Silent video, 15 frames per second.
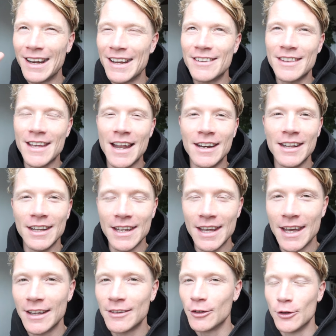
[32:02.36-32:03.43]
at least the end of the
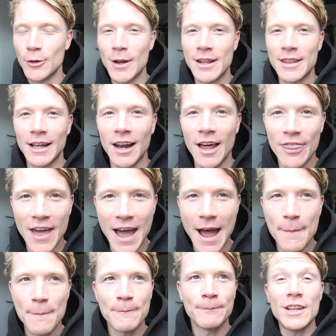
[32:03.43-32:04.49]
year to do anything like
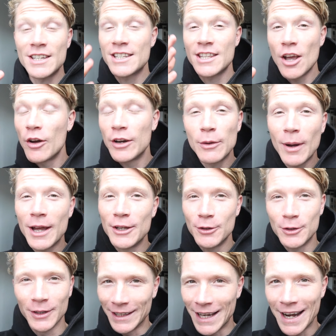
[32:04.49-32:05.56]
that. So this is the only way you
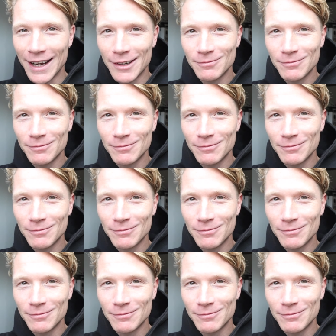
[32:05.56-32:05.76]
can get it. The